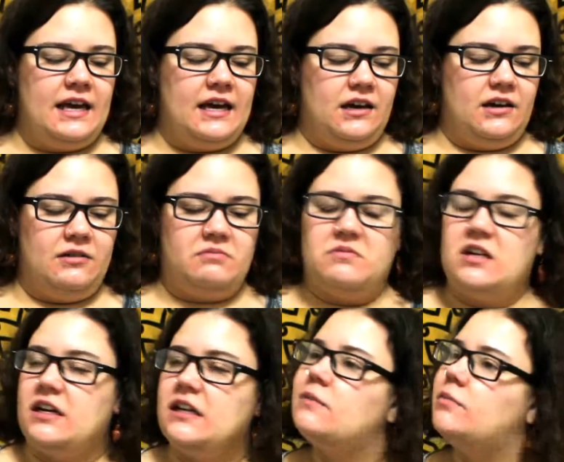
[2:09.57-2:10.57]
Um,
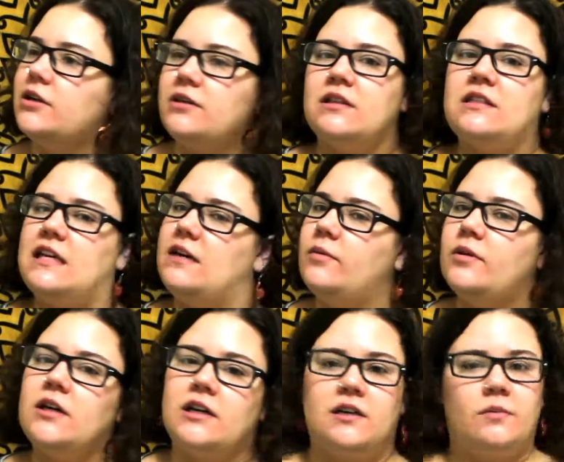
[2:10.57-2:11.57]
not gonna burn the table,
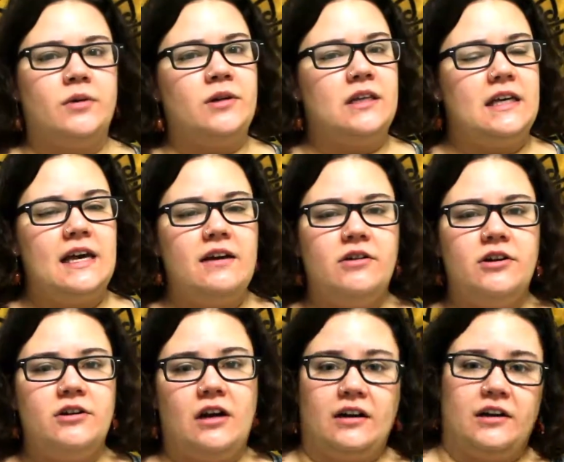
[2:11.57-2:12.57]
not gonna burn the
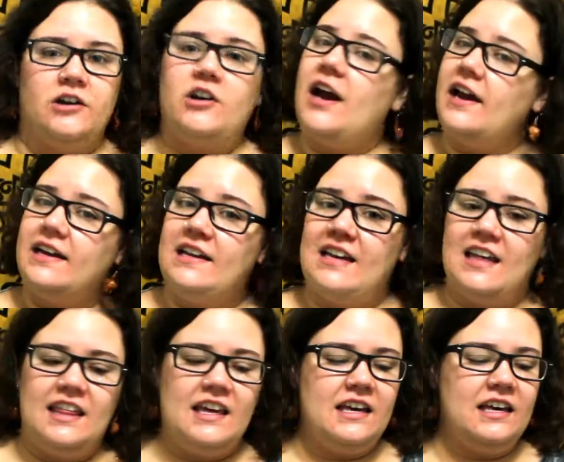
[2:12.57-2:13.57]
counter, not gonna crack
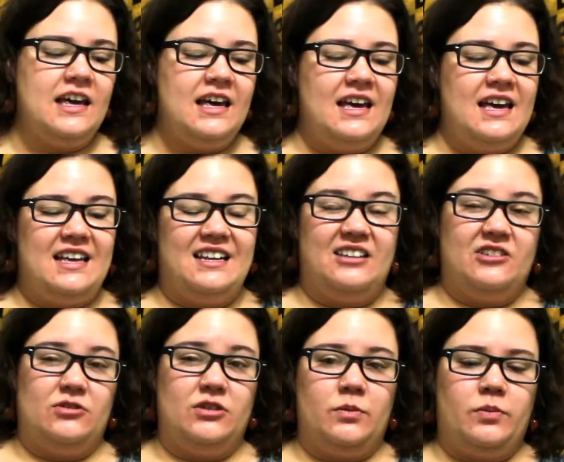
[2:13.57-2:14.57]
anything, and it
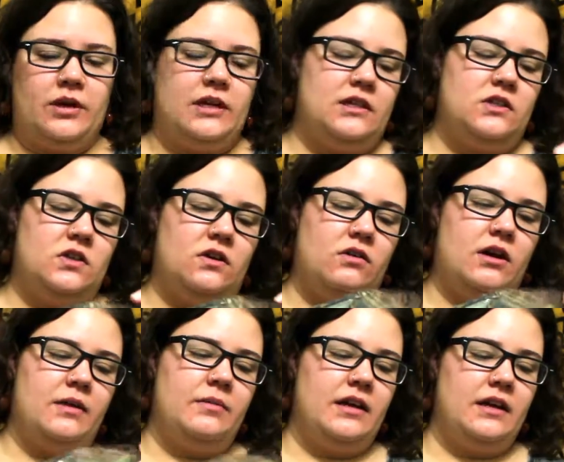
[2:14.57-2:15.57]
looks really pretty. So
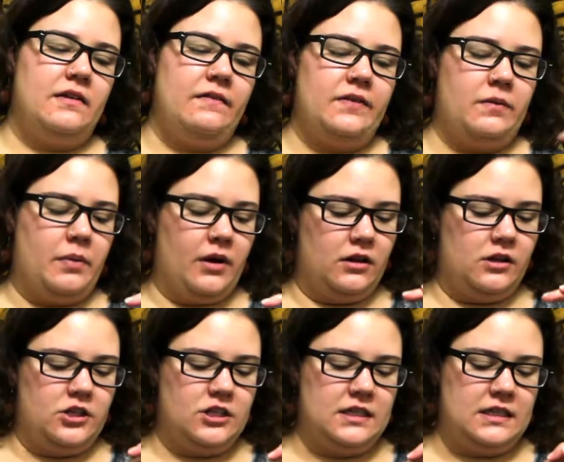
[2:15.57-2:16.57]
I'm gonna have to
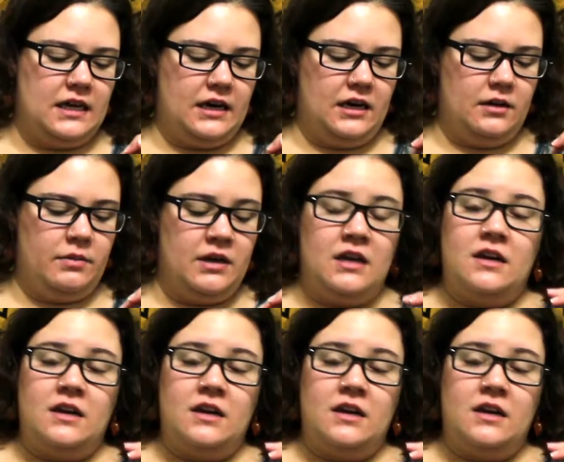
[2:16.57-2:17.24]
polish this up.